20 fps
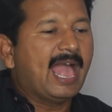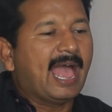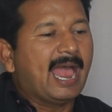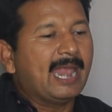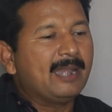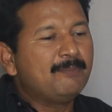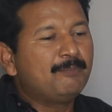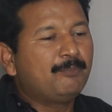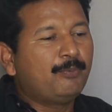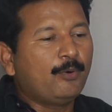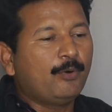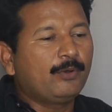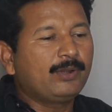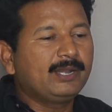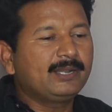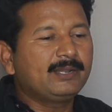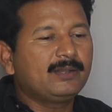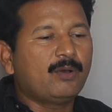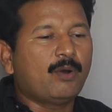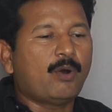and pour
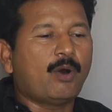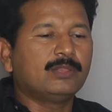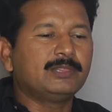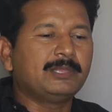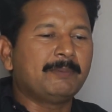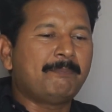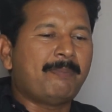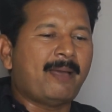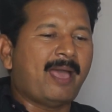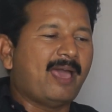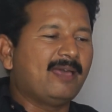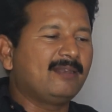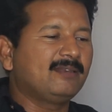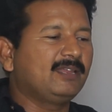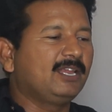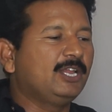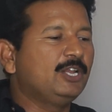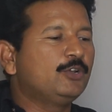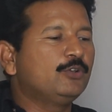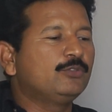it on the
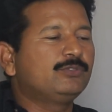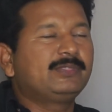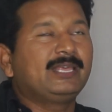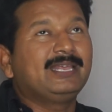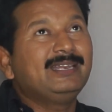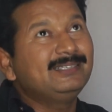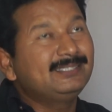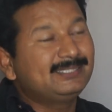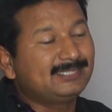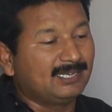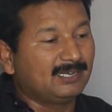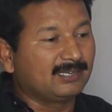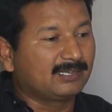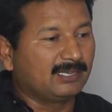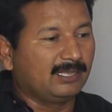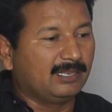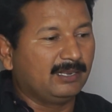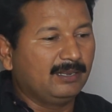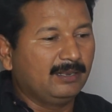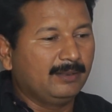pan into thin
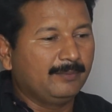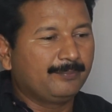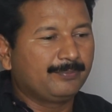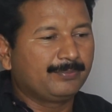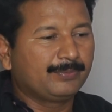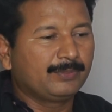circle.